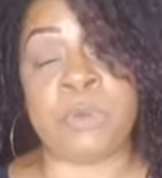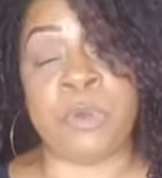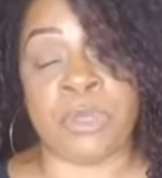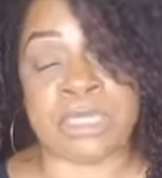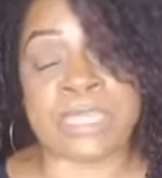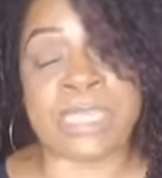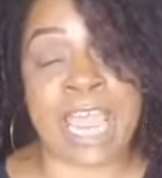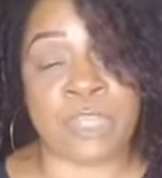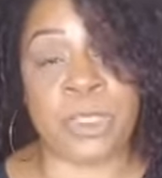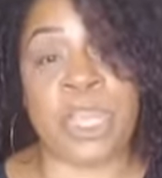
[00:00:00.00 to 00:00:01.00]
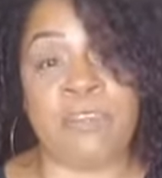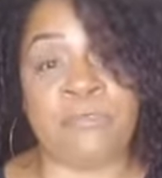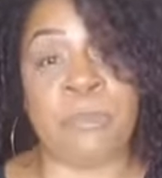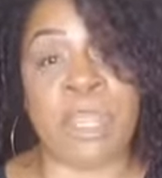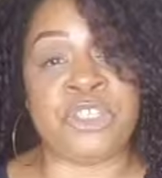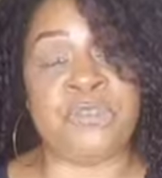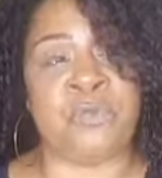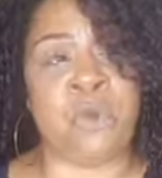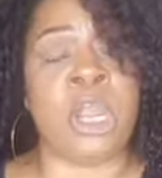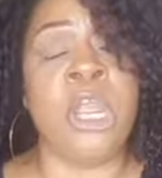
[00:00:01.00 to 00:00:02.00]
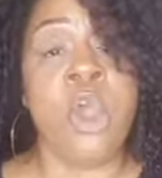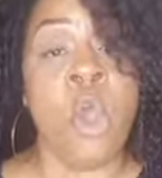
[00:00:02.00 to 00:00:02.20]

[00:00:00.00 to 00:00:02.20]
because that's actually confirmation for